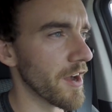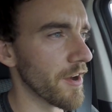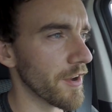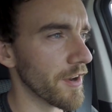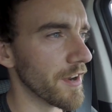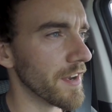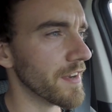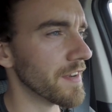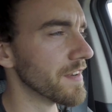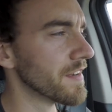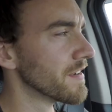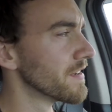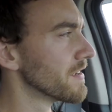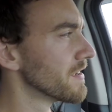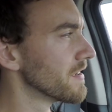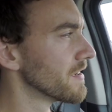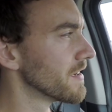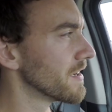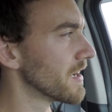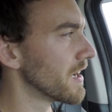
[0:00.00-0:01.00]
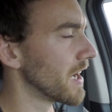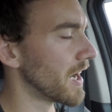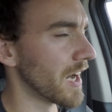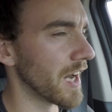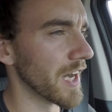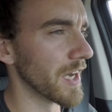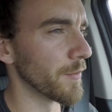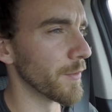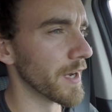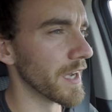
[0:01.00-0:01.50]
on a
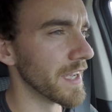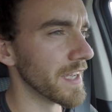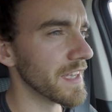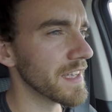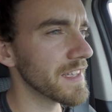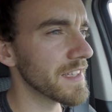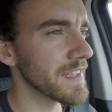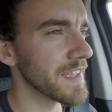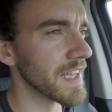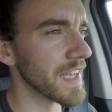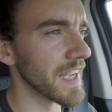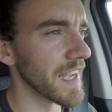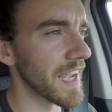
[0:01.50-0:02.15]
highway in